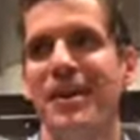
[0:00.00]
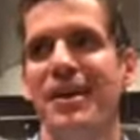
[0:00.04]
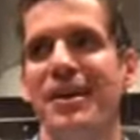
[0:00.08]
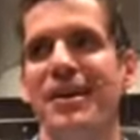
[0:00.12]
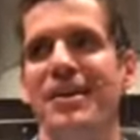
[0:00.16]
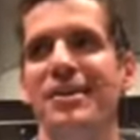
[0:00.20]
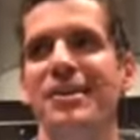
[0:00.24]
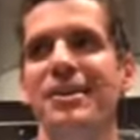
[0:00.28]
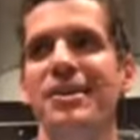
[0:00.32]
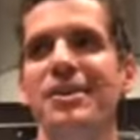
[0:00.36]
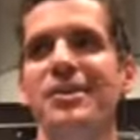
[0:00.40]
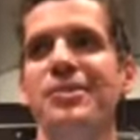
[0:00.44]

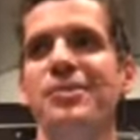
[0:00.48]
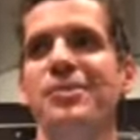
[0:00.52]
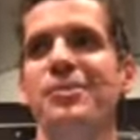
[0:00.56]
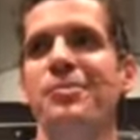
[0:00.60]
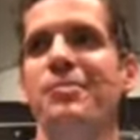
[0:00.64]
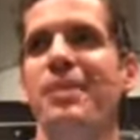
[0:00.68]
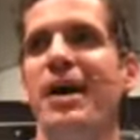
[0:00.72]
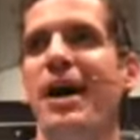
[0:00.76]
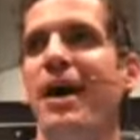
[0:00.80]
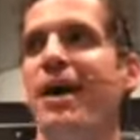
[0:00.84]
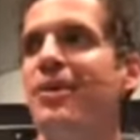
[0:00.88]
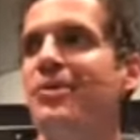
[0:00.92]
he who
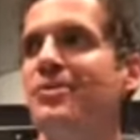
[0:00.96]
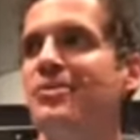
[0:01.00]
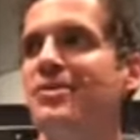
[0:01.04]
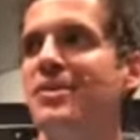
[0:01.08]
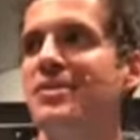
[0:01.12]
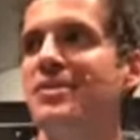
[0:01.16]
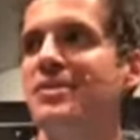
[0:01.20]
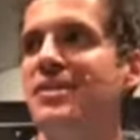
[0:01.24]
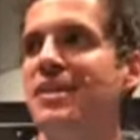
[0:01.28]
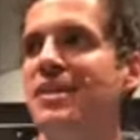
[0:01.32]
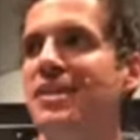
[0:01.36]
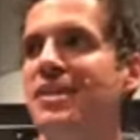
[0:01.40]
bows
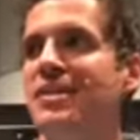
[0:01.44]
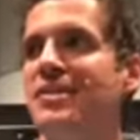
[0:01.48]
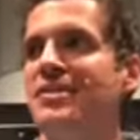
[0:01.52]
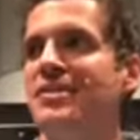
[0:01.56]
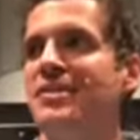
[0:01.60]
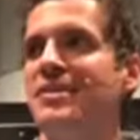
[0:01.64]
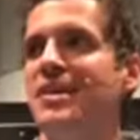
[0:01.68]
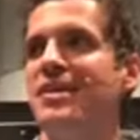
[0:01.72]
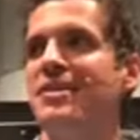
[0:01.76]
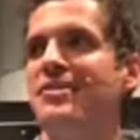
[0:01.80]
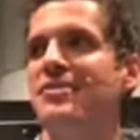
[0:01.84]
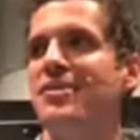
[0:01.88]
his knee and
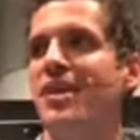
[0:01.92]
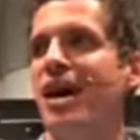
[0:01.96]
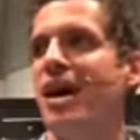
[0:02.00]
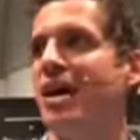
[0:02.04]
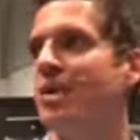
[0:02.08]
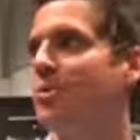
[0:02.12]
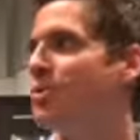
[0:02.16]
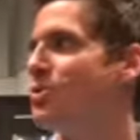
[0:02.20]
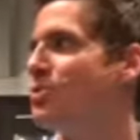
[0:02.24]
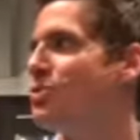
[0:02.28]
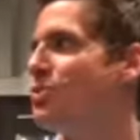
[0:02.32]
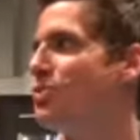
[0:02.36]
says,
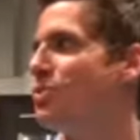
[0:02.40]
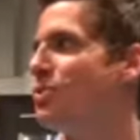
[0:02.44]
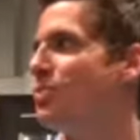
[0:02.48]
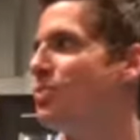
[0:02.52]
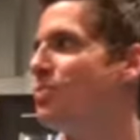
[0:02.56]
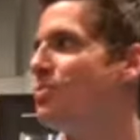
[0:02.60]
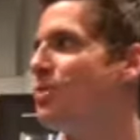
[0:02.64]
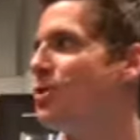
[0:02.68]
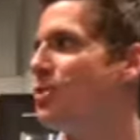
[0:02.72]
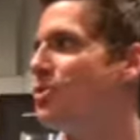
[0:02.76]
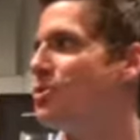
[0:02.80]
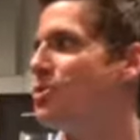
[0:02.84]
I will do the
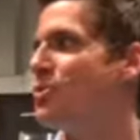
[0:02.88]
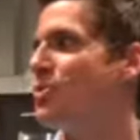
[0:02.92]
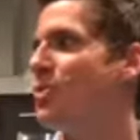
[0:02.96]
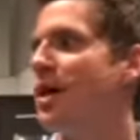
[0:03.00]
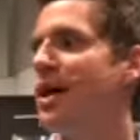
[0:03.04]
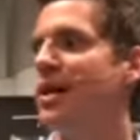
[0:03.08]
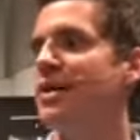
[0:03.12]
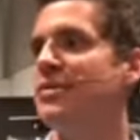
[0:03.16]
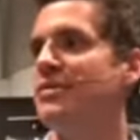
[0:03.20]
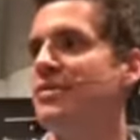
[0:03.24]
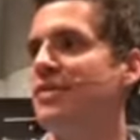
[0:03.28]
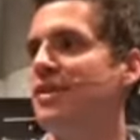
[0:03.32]
most
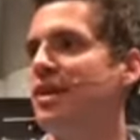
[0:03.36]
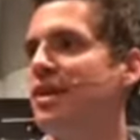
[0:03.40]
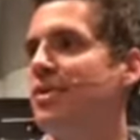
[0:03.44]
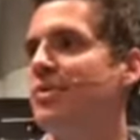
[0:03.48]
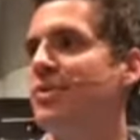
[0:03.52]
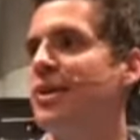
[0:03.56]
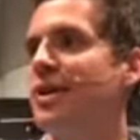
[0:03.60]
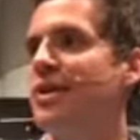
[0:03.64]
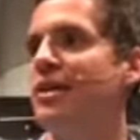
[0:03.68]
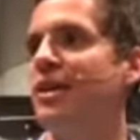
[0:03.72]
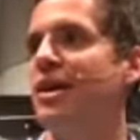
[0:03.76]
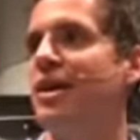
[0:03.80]
wise thing
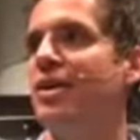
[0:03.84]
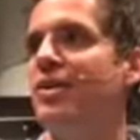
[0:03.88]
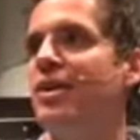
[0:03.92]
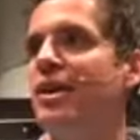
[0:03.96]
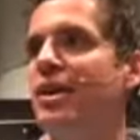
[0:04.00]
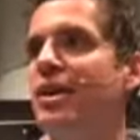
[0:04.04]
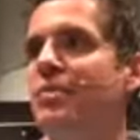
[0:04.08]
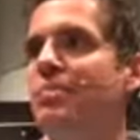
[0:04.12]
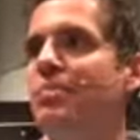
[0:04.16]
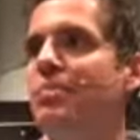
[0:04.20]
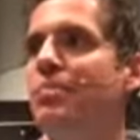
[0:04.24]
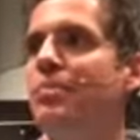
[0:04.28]
right now
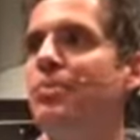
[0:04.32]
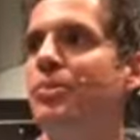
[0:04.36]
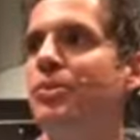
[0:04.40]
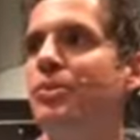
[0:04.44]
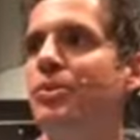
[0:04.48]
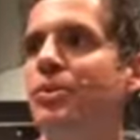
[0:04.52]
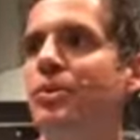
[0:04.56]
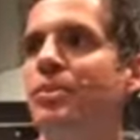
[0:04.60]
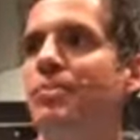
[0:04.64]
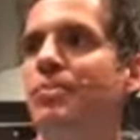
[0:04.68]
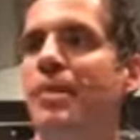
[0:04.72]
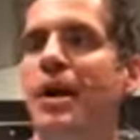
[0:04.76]
and
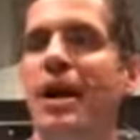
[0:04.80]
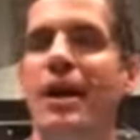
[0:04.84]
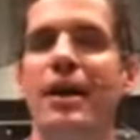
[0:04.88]
put my